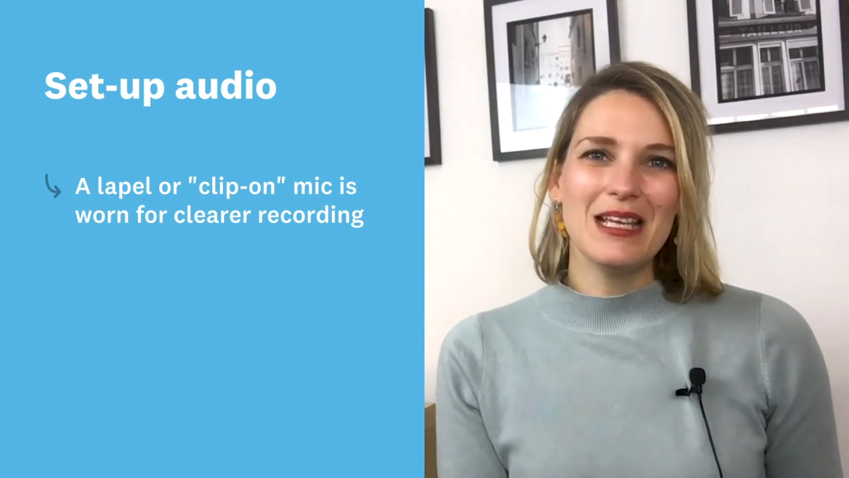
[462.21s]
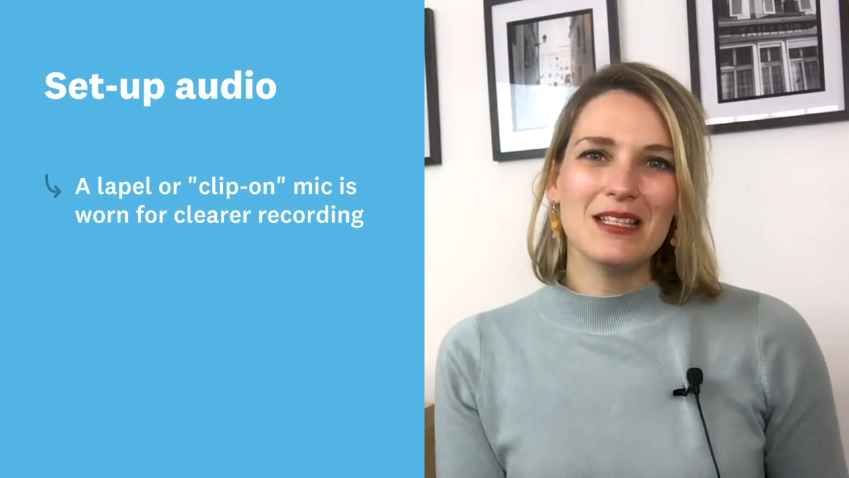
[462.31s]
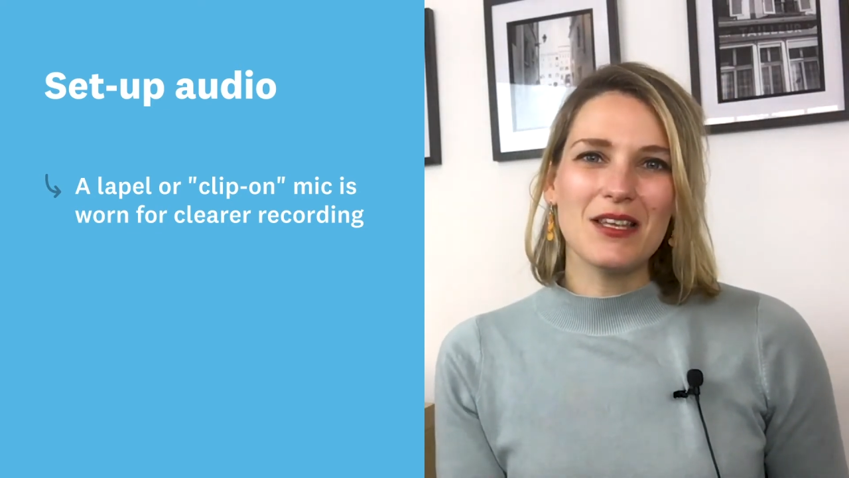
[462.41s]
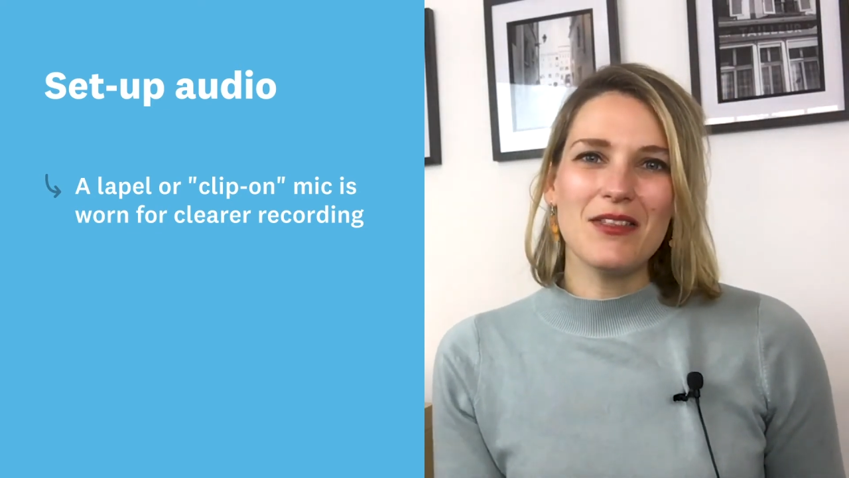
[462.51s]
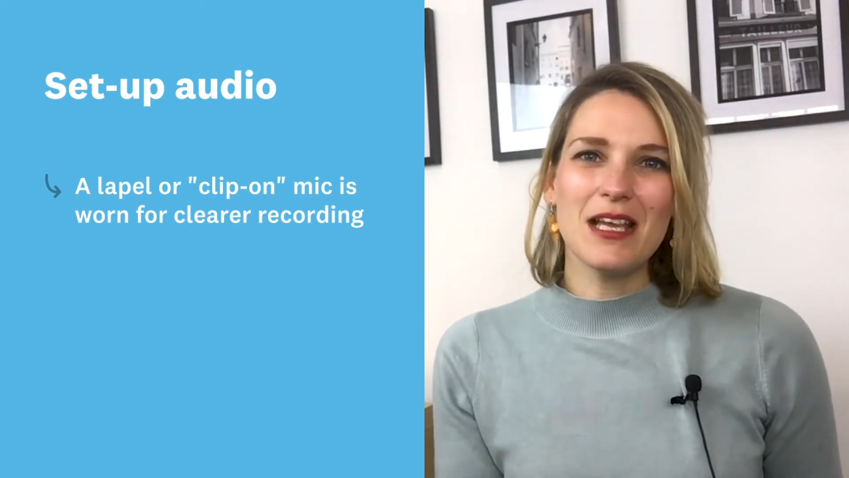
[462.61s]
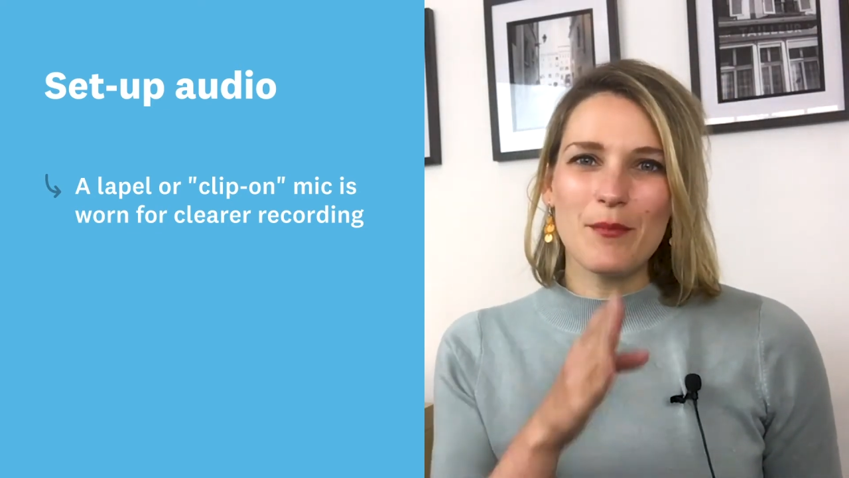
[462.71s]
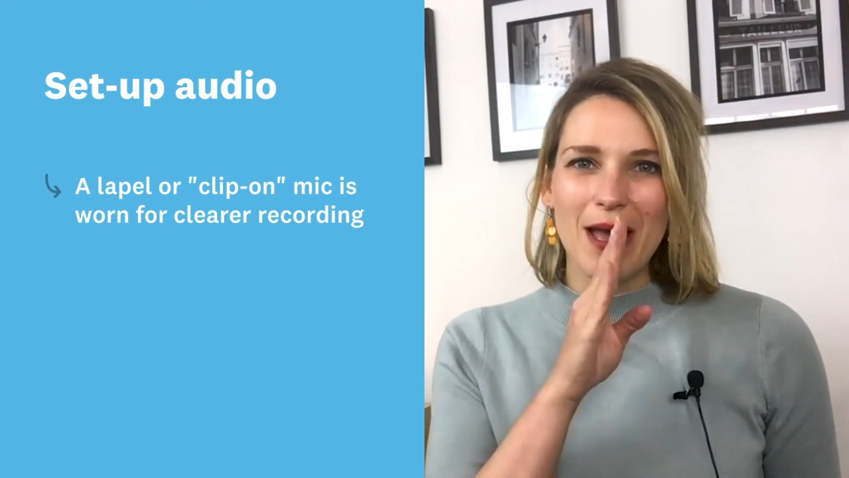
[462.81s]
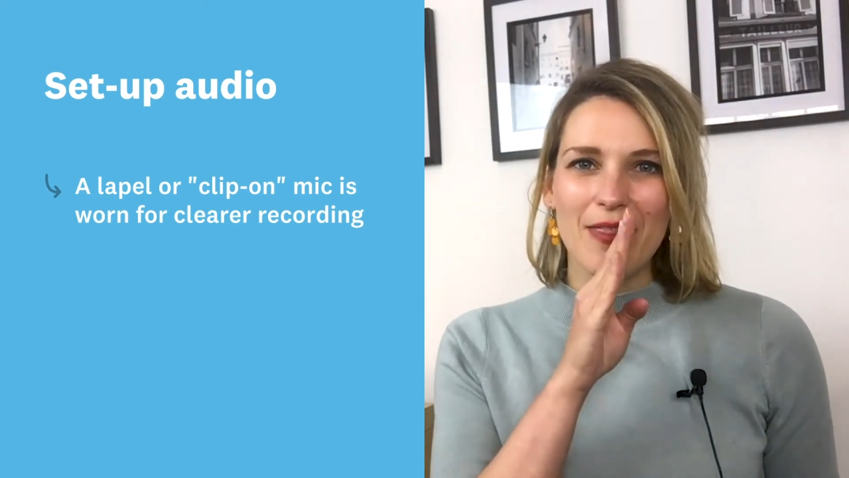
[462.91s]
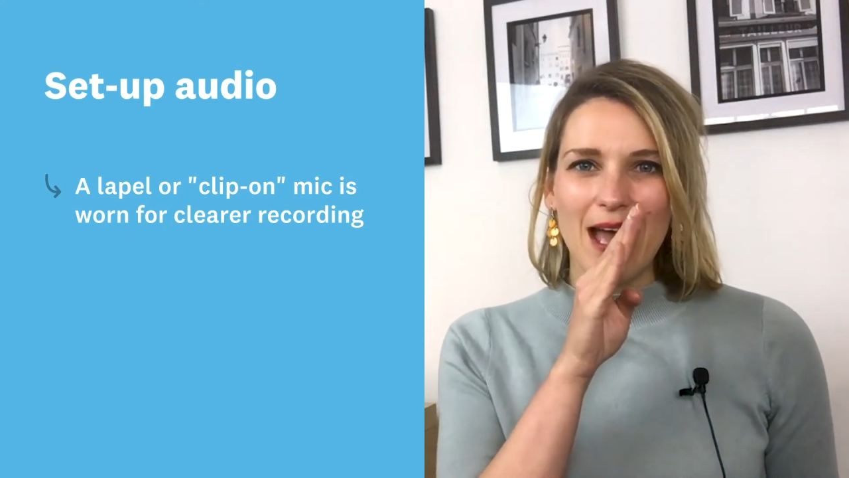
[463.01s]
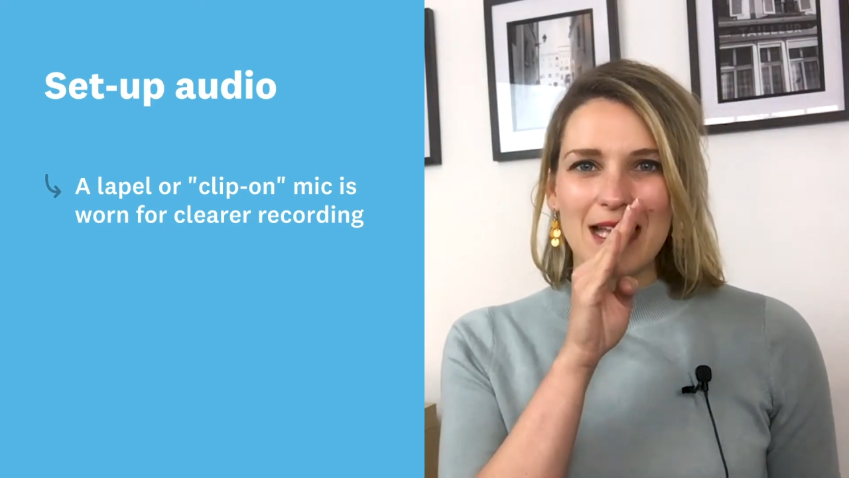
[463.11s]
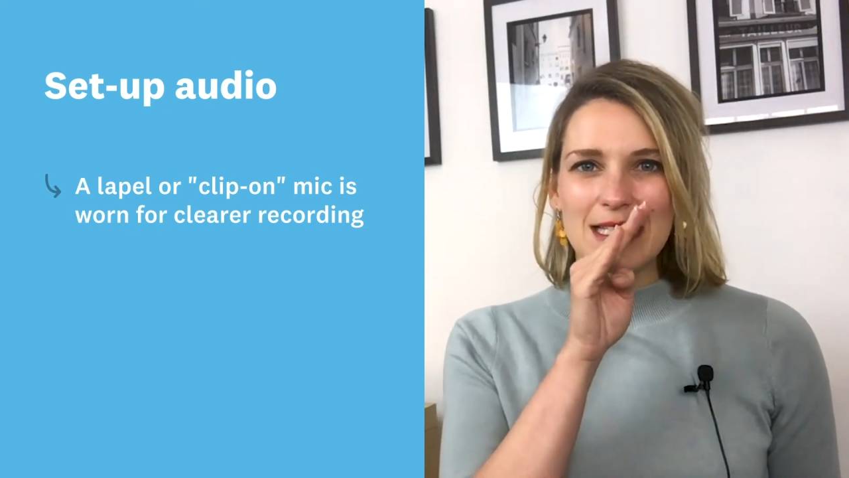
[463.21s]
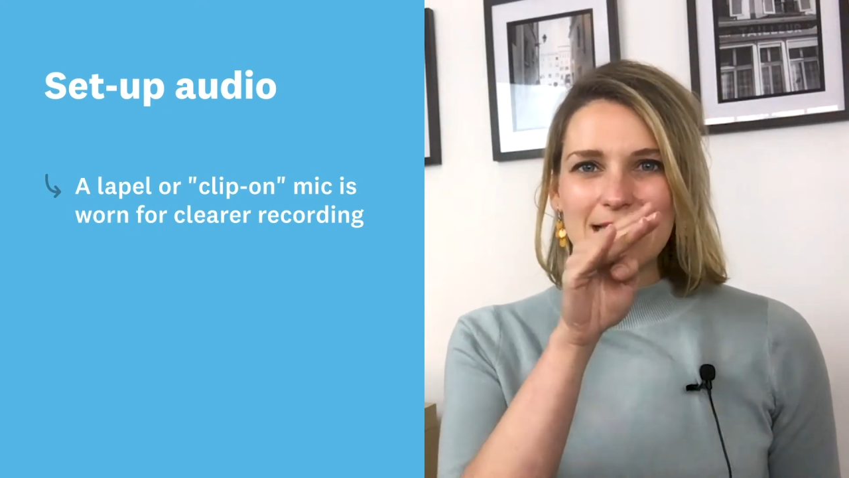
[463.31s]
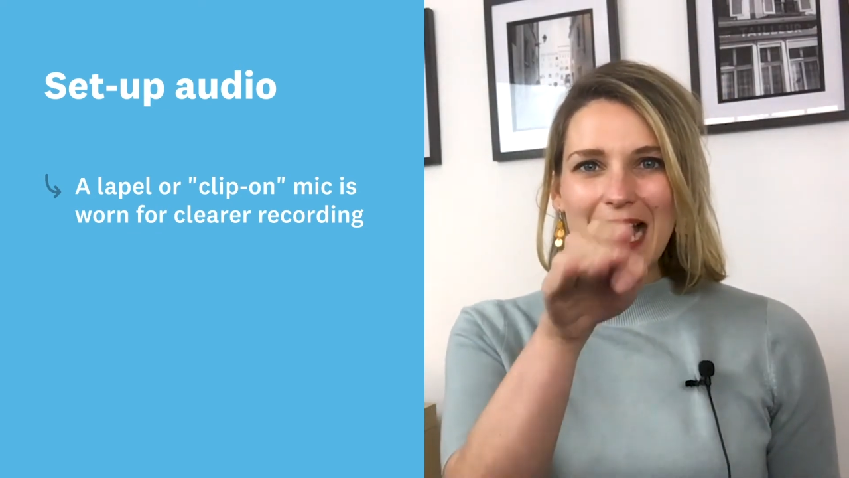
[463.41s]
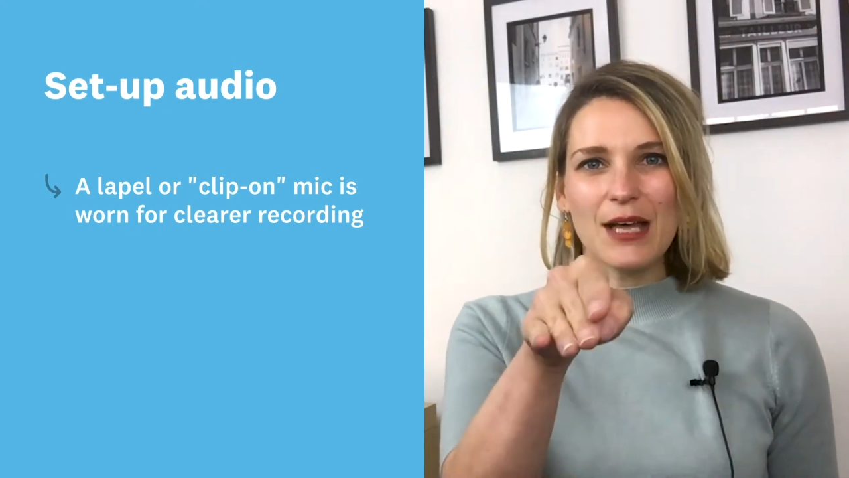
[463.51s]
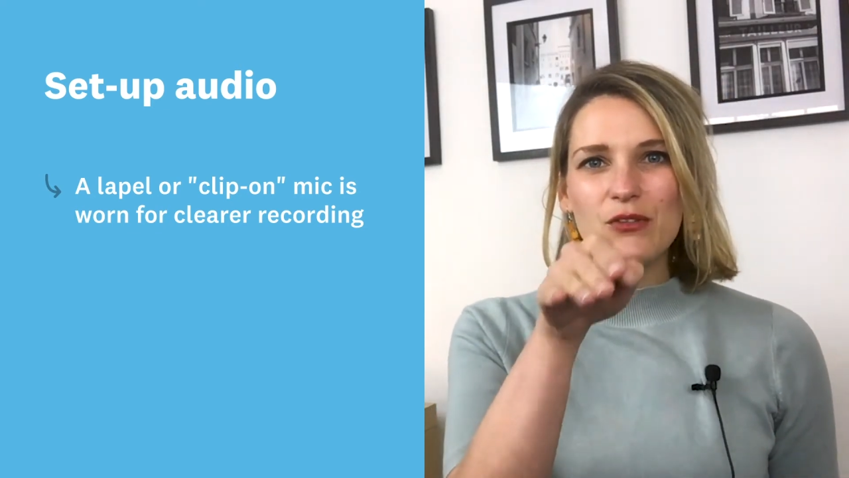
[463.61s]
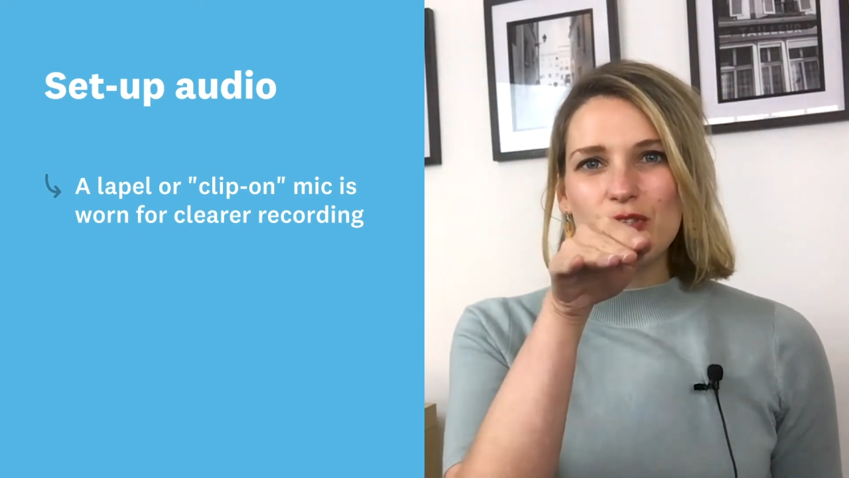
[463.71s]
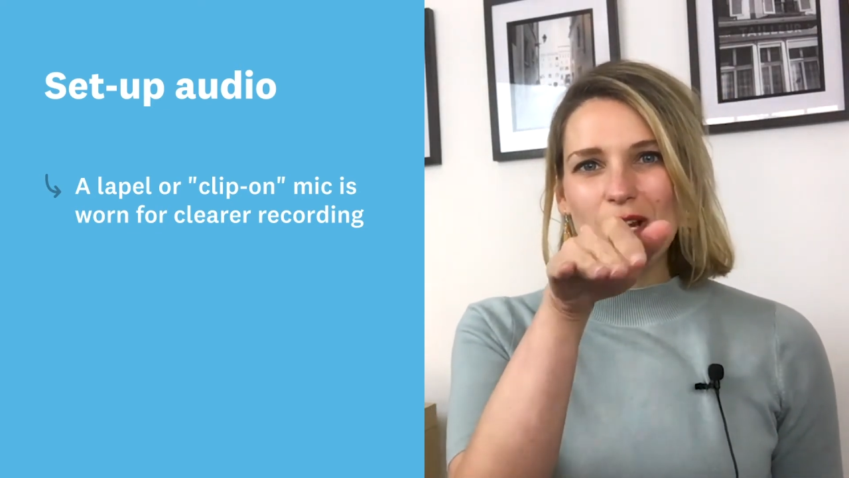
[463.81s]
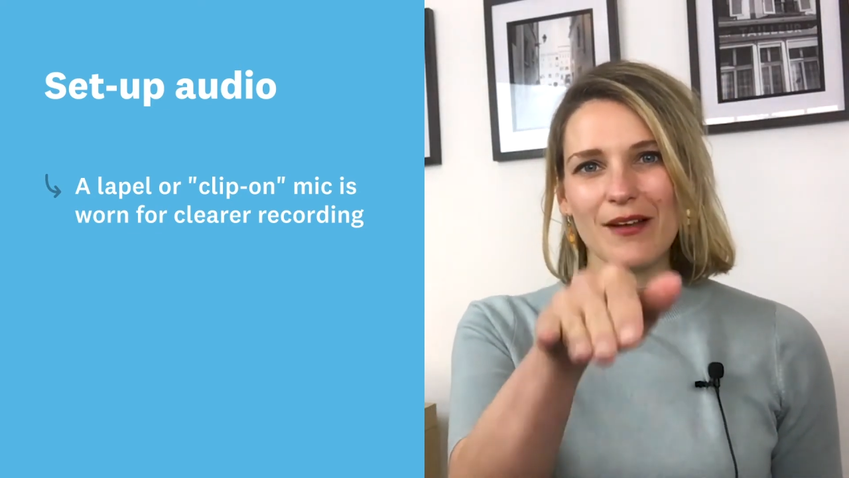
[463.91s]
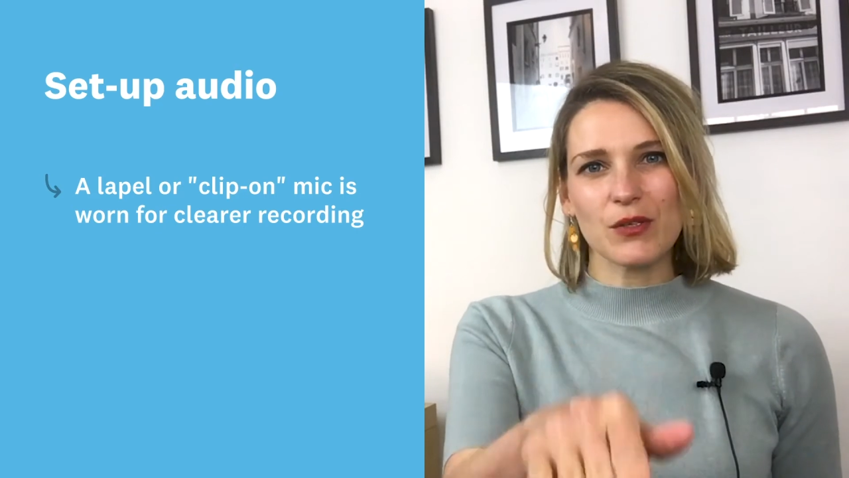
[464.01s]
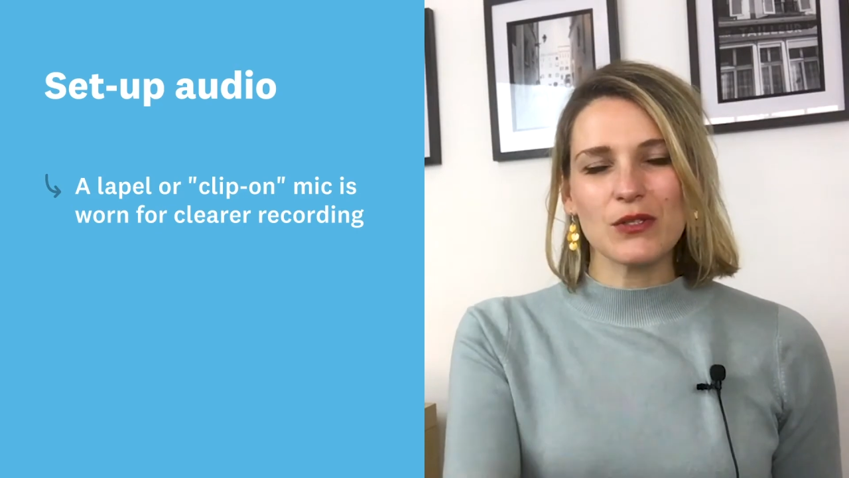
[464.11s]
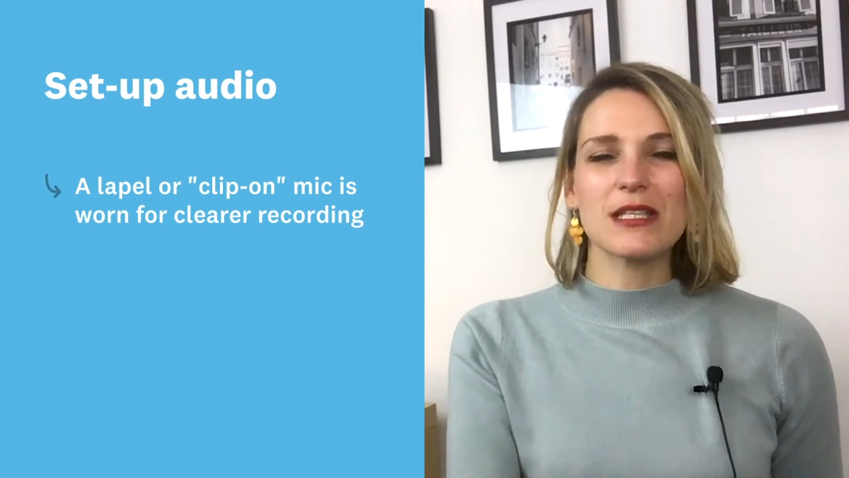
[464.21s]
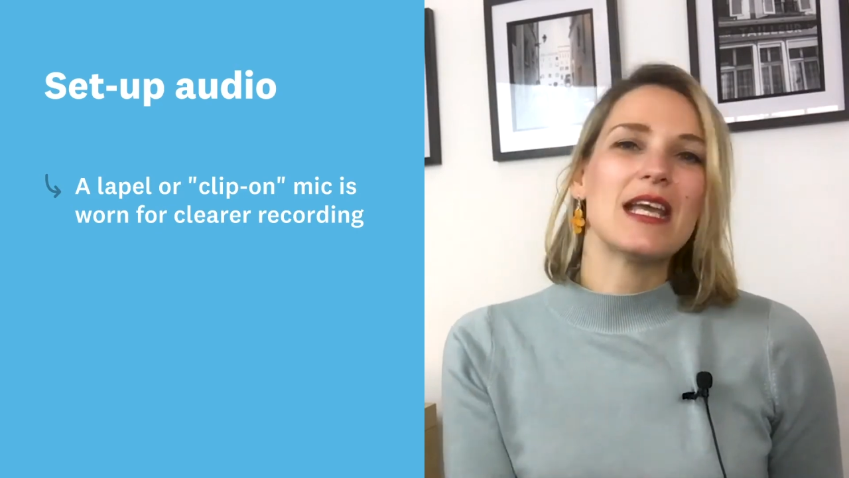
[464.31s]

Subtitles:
So think about that. Sound travels